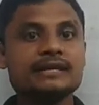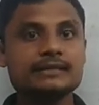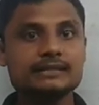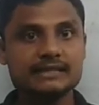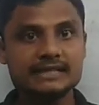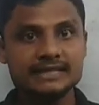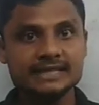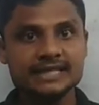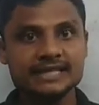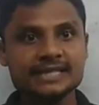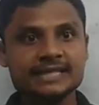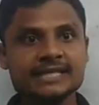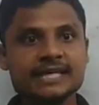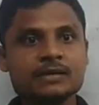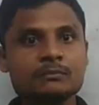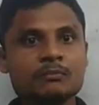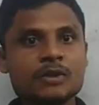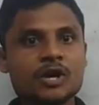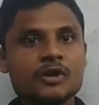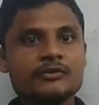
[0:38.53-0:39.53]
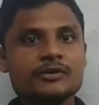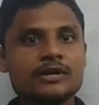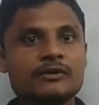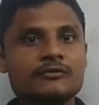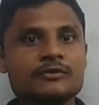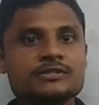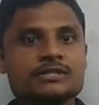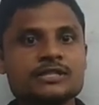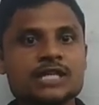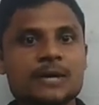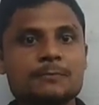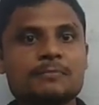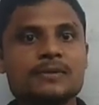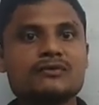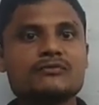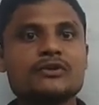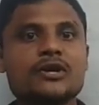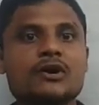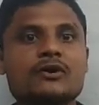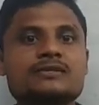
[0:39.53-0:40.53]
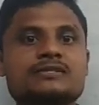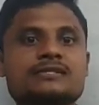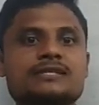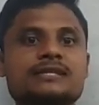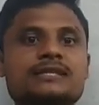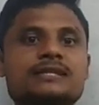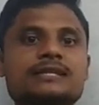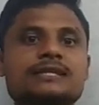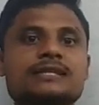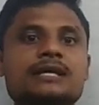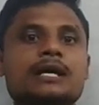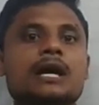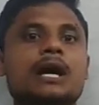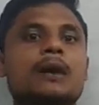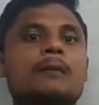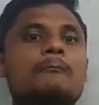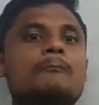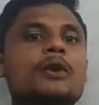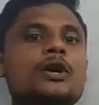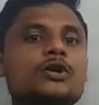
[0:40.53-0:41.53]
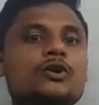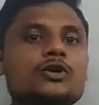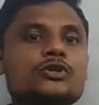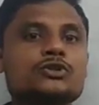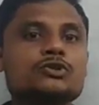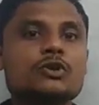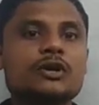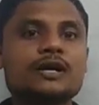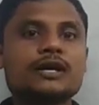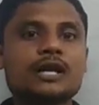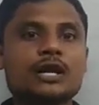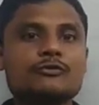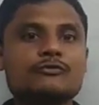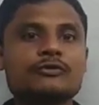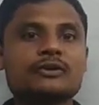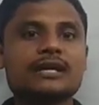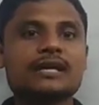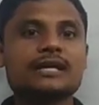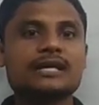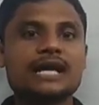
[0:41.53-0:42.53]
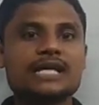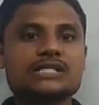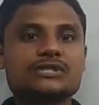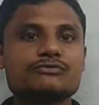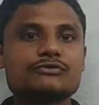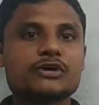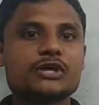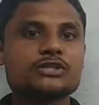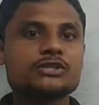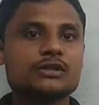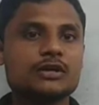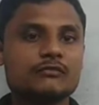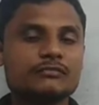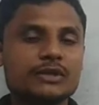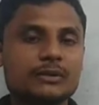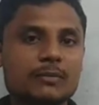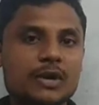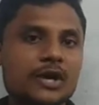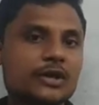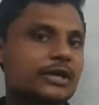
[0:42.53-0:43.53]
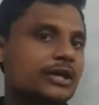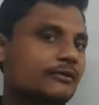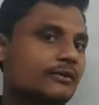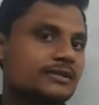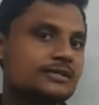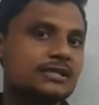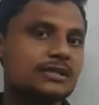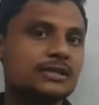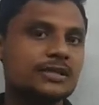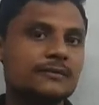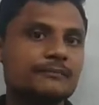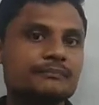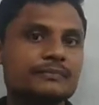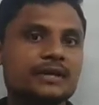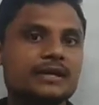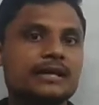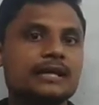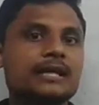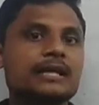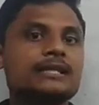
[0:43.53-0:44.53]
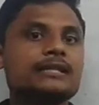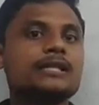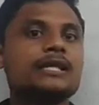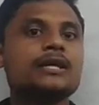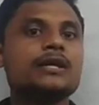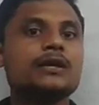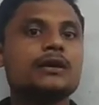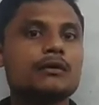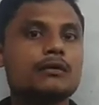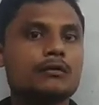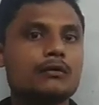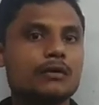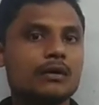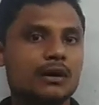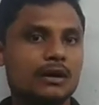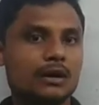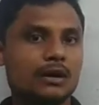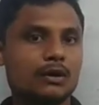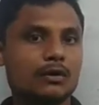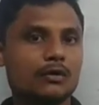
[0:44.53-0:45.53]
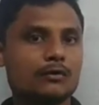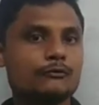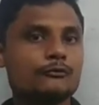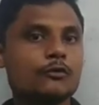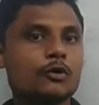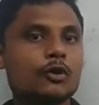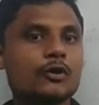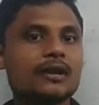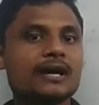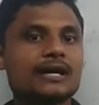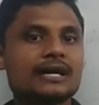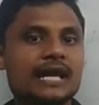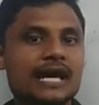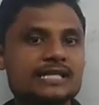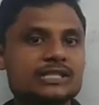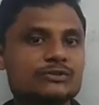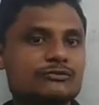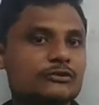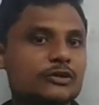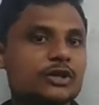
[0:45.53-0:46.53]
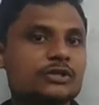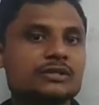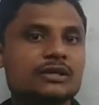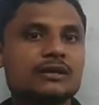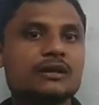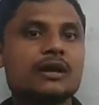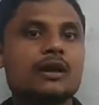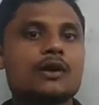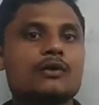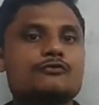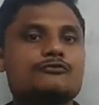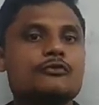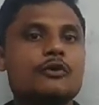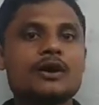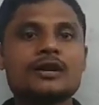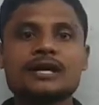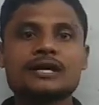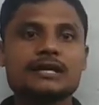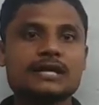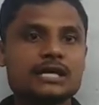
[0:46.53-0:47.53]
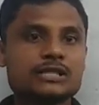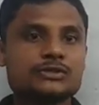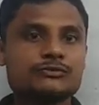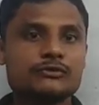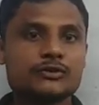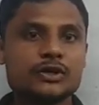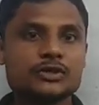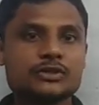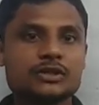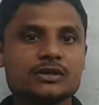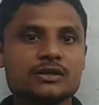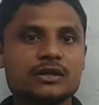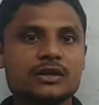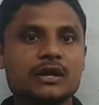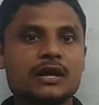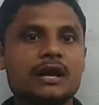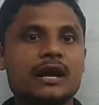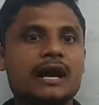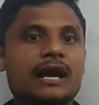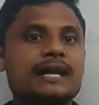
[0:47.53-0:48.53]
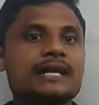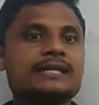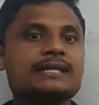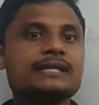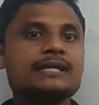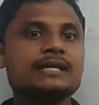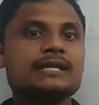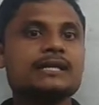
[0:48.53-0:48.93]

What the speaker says: Indian biodiversity chapter we have seen the biogeographical classification of the biodiversity, the flora classification, fauna classification, and